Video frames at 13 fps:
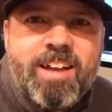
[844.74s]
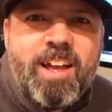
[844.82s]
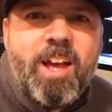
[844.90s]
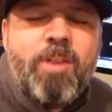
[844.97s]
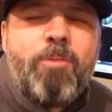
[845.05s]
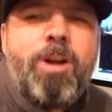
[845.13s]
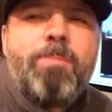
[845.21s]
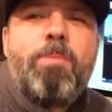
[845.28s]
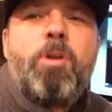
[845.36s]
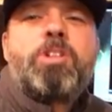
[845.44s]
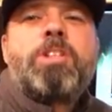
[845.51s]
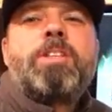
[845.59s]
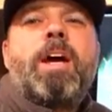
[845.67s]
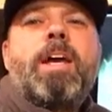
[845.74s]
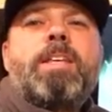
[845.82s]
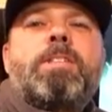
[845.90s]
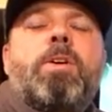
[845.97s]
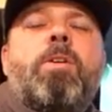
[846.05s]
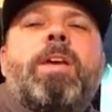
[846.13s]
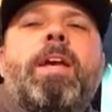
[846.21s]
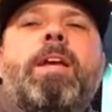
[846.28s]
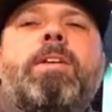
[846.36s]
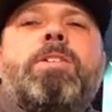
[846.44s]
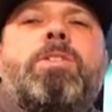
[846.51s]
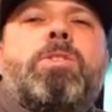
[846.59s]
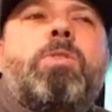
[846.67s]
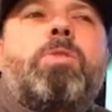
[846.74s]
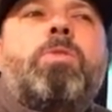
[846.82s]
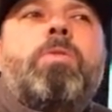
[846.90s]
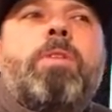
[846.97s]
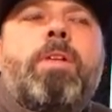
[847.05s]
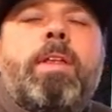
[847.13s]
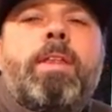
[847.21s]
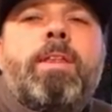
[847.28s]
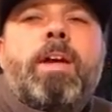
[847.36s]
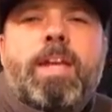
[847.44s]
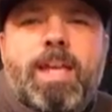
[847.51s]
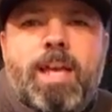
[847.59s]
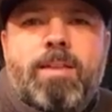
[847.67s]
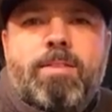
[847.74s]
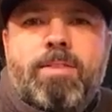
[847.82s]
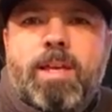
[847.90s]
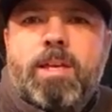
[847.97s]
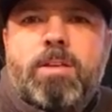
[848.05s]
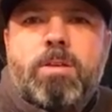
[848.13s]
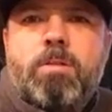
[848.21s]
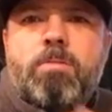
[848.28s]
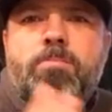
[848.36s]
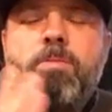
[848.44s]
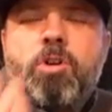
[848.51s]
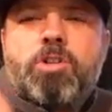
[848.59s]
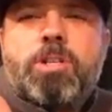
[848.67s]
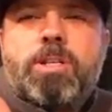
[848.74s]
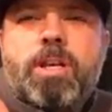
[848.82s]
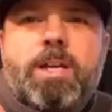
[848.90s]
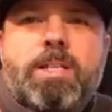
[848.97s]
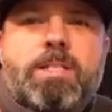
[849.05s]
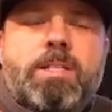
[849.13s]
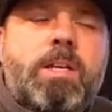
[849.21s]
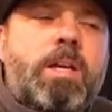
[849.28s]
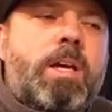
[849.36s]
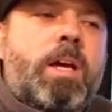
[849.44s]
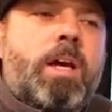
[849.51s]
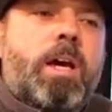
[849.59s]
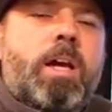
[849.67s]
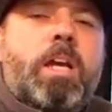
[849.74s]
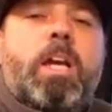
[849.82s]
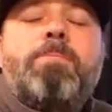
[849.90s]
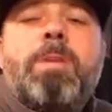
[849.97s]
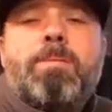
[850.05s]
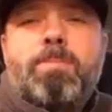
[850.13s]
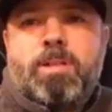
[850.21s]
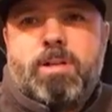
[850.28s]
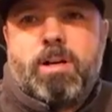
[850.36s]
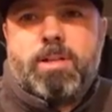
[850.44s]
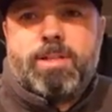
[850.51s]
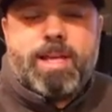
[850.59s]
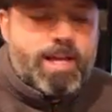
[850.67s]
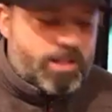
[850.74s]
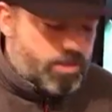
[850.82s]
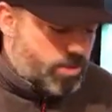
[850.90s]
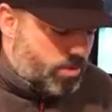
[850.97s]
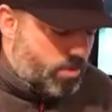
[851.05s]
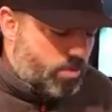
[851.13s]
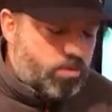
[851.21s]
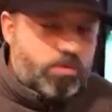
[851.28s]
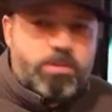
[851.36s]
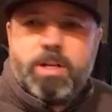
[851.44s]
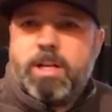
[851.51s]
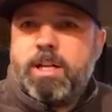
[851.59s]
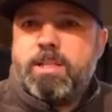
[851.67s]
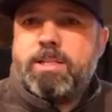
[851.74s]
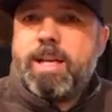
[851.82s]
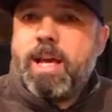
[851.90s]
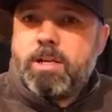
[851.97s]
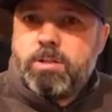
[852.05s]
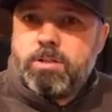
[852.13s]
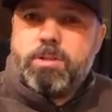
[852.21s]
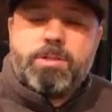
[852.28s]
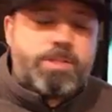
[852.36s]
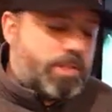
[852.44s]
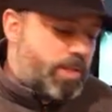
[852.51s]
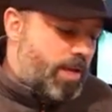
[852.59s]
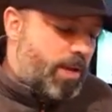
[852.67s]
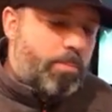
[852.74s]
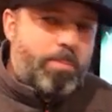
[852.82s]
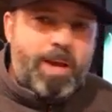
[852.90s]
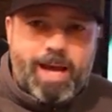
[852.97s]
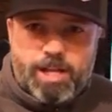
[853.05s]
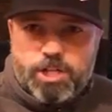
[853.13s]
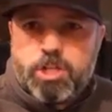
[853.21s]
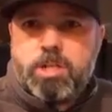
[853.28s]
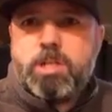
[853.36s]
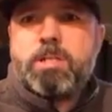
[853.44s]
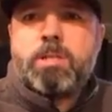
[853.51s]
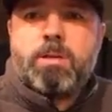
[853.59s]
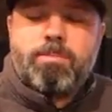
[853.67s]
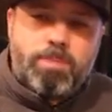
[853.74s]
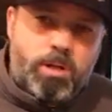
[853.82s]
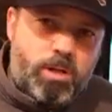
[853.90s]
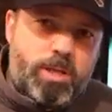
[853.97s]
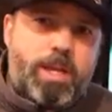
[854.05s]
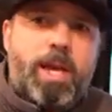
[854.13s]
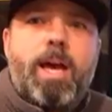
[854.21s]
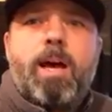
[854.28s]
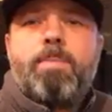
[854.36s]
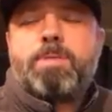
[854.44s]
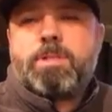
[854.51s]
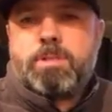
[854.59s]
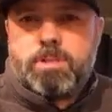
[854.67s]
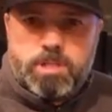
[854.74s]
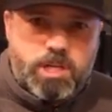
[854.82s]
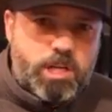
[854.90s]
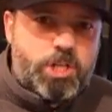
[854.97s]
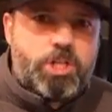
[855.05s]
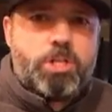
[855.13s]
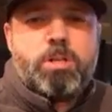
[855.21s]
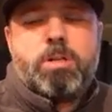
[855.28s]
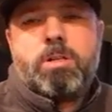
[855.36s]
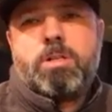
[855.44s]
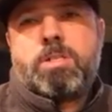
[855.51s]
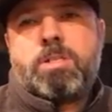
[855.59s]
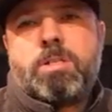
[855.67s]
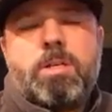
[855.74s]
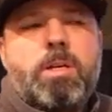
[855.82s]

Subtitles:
What merchandise? Okay, so, and again, thank you, merchandise. Commitment on that. So decals, patches, ball caps, t-shirts,